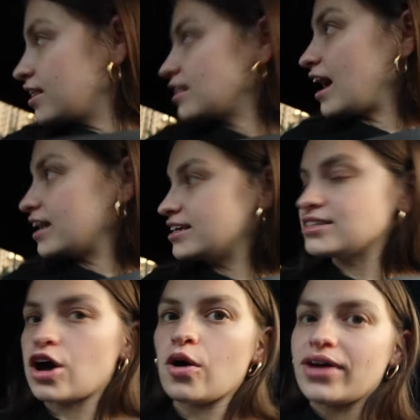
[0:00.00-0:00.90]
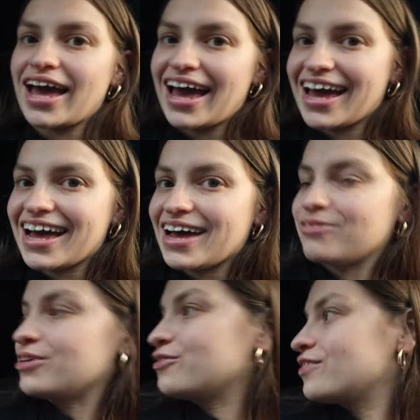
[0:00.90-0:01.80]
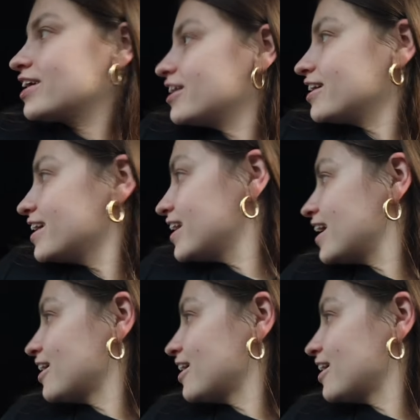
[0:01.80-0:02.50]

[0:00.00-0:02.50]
That is okay. I will figure it